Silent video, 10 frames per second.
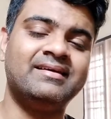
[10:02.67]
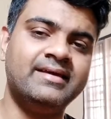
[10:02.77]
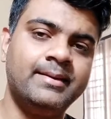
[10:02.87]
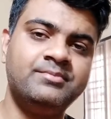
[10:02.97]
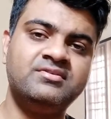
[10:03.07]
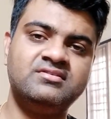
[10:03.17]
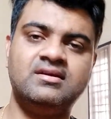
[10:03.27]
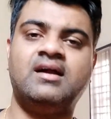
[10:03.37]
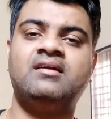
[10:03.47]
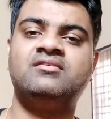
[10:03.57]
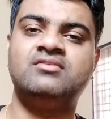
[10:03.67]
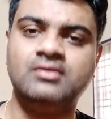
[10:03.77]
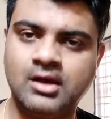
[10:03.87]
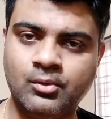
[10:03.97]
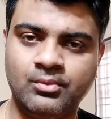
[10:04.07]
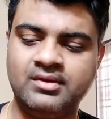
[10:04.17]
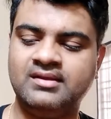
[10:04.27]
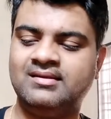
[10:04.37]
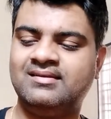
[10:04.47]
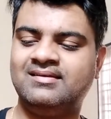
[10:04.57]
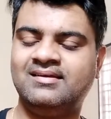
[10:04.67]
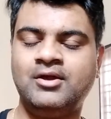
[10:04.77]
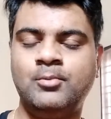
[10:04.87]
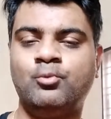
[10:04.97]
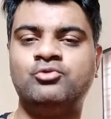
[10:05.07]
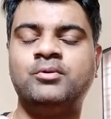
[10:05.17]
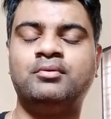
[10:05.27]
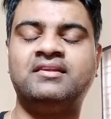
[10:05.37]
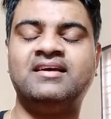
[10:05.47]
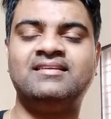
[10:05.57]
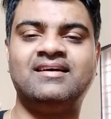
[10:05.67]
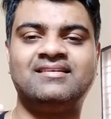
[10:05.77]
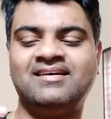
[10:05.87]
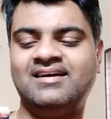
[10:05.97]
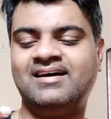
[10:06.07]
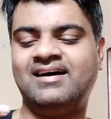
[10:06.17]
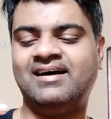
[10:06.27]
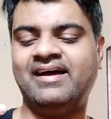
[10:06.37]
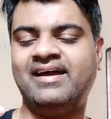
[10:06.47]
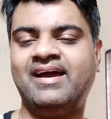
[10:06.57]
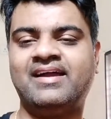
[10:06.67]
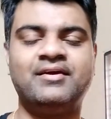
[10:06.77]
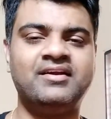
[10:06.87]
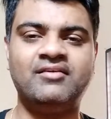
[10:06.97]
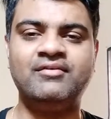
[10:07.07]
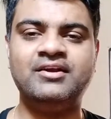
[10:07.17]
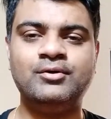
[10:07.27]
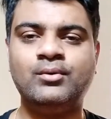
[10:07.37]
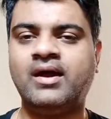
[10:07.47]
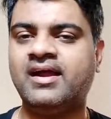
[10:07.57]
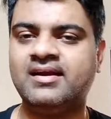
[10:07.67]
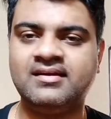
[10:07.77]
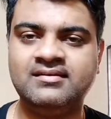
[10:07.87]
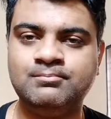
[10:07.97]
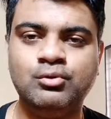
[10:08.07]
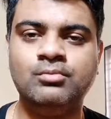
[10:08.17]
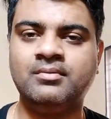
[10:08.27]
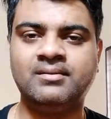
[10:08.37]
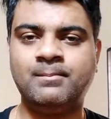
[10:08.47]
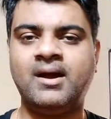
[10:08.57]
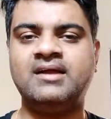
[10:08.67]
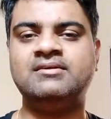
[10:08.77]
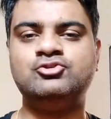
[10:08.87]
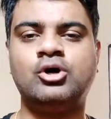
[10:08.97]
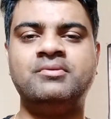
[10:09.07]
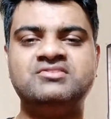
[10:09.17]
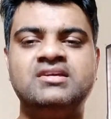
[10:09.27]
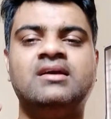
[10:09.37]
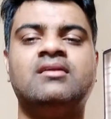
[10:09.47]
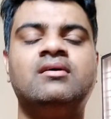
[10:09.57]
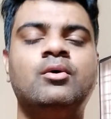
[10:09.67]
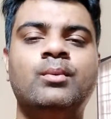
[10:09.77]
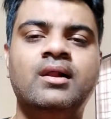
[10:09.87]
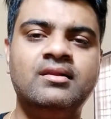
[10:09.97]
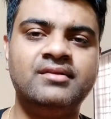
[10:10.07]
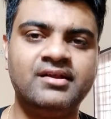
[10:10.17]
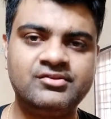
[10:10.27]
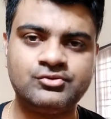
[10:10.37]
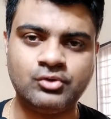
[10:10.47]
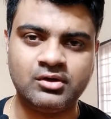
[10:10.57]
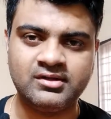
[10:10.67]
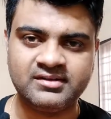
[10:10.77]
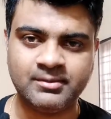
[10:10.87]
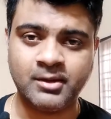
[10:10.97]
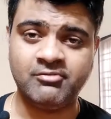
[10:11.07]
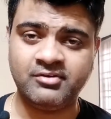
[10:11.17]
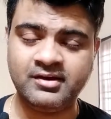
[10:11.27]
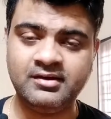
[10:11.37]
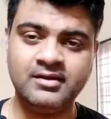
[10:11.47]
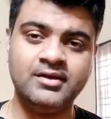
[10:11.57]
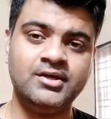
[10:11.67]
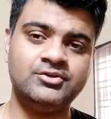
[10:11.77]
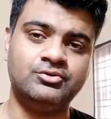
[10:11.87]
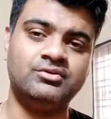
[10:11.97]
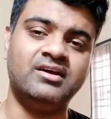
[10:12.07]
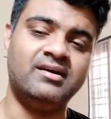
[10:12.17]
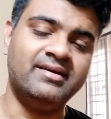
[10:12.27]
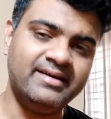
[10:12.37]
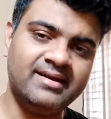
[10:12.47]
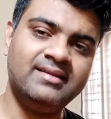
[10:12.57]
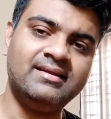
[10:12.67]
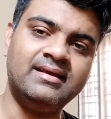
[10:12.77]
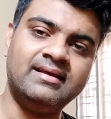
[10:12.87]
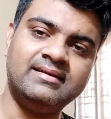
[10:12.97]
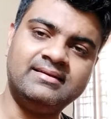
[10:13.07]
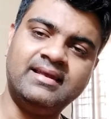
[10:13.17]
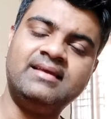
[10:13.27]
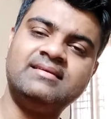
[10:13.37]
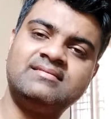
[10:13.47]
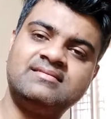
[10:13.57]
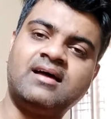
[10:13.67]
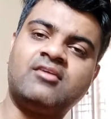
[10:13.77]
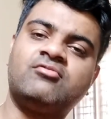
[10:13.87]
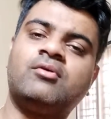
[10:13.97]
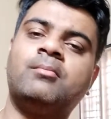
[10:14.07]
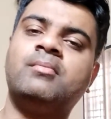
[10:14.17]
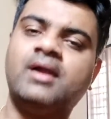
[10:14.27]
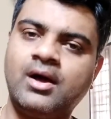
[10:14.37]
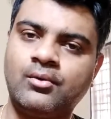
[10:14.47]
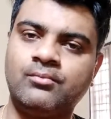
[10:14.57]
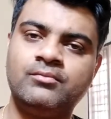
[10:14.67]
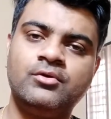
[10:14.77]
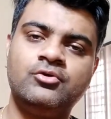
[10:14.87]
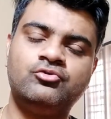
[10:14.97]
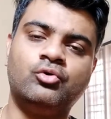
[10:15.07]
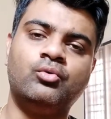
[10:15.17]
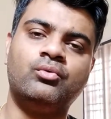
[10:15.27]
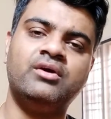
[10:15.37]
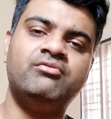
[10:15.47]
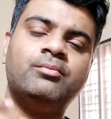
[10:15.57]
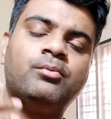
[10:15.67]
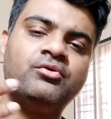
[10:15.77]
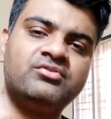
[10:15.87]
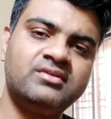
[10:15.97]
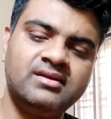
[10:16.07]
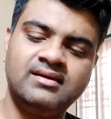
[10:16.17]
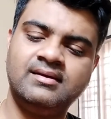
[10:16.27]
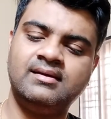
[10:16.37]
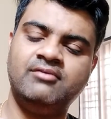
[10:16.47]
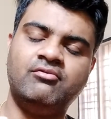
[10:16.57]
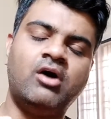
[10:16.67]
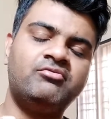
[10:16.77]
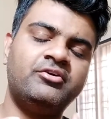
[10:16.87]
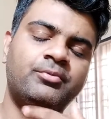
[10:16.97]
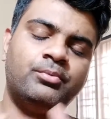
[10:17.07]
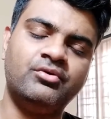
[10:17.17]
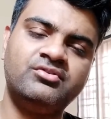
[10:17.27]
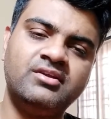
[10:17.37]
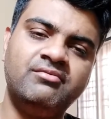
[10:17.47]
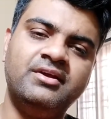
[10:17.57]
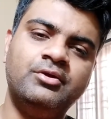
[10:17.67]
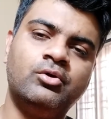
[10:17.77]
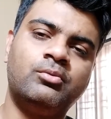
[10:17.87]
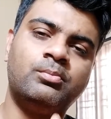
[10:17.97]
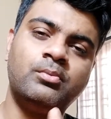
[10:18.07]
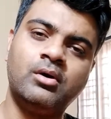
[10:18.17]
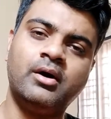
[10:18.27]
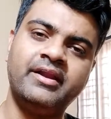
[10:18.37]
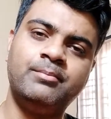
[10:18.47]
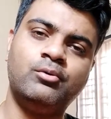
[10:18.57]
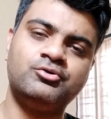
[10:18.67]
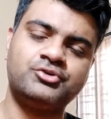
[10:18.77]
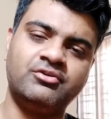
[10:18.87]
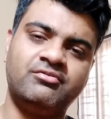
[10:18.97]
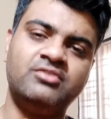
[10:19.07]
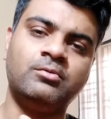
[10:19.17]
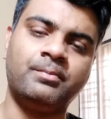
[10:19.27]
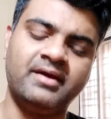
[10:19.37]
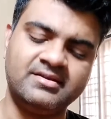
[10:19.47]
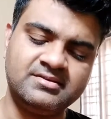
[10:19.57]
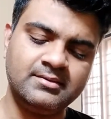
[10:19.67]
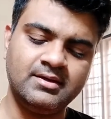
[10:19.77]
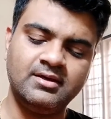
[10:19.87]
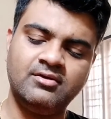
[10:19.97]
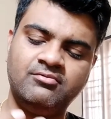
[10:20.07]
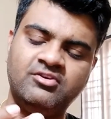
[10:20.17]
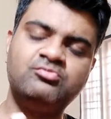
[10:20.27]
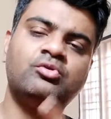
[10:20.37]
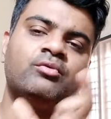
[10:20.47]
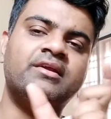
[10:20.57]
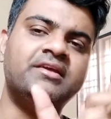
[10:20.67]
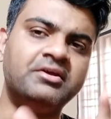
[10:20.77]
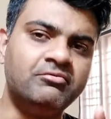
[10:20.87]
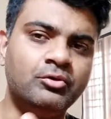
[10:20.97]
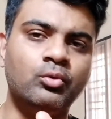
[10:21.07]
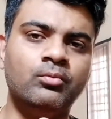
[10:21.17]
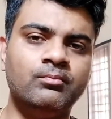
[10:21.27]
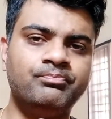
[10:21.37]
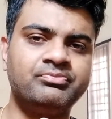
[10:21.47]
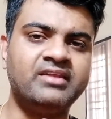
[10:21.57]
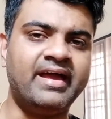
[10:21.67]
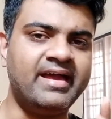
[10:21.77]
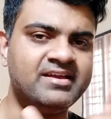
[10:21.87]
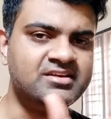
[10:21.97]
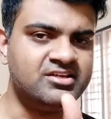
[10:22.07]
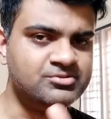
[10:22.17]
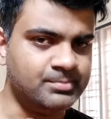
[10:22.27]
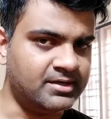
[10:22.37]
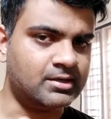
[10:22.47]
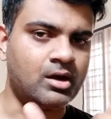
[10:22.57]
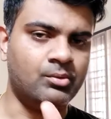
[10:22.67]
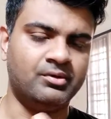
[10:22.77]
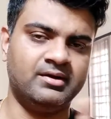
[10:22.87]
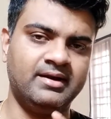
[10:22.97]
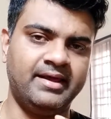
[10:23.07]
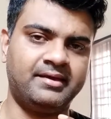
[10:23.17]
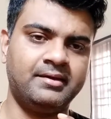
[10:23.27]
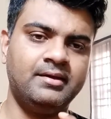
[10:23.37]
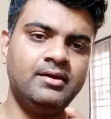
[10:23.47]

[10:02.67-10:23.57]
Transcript: game starts now. Most people think that, uh, hey, I created a video and boom, my job is done. Well, that's not the thing, my friend. So the real thing starts from now. So if you post, if after you post the video or any post on the Facebook page, Facebook will give you the engagement count, like